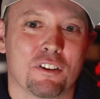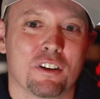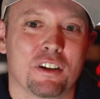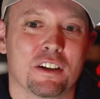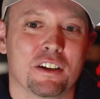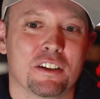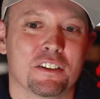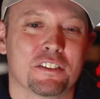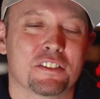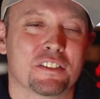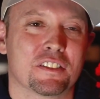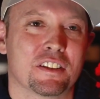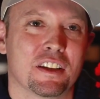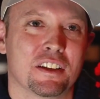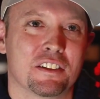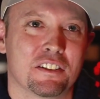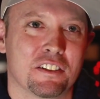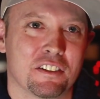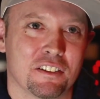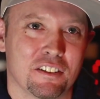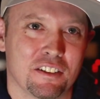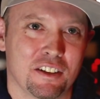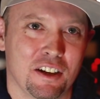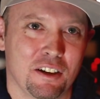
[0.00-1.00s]
it is that they
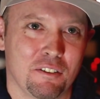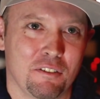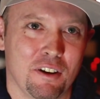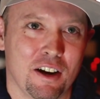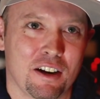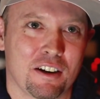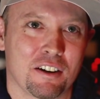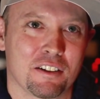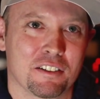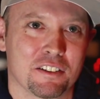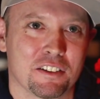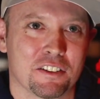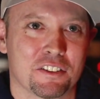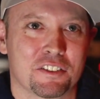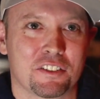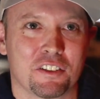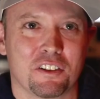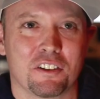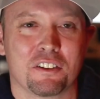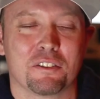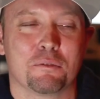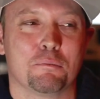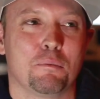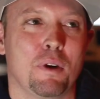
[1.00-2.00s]
did on that record, the
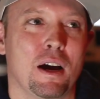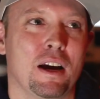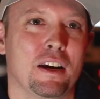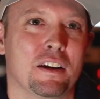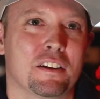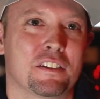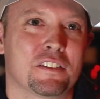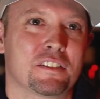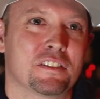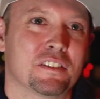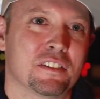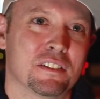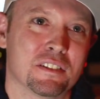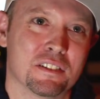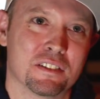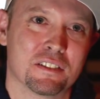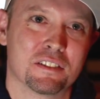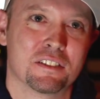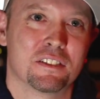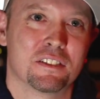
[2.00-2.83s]
certain mics and